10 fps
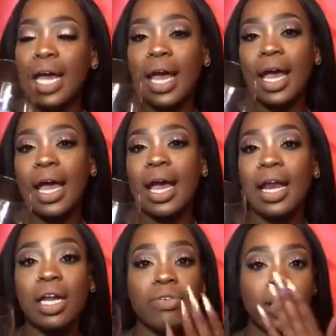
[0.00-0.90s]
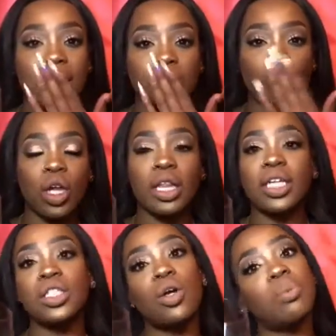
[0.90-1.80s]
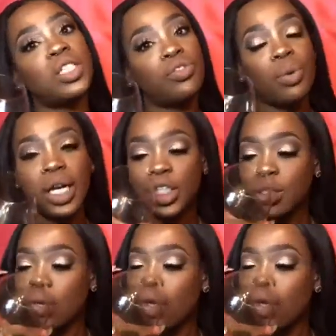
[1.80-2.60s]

and I love you guys. Thanks so much for watching.